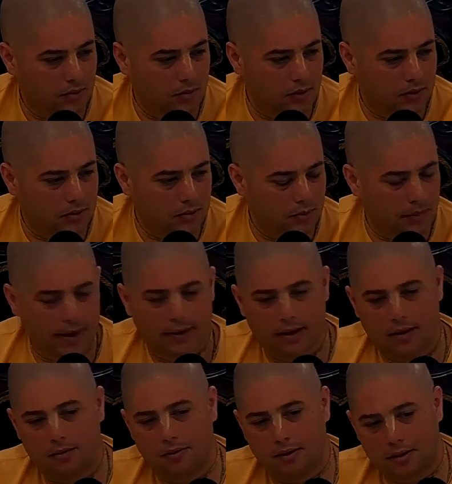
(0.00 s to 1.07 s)
which may
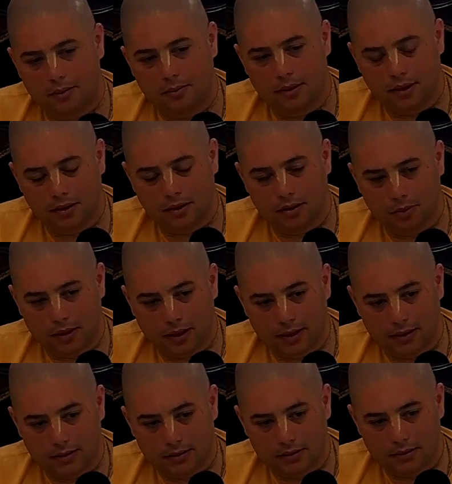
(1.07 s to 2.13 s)
not really be our
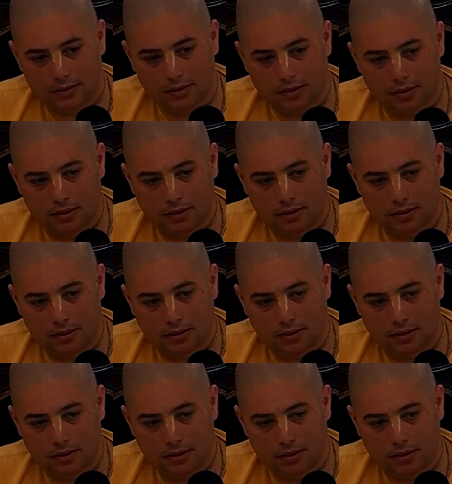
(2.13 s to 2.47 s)
place.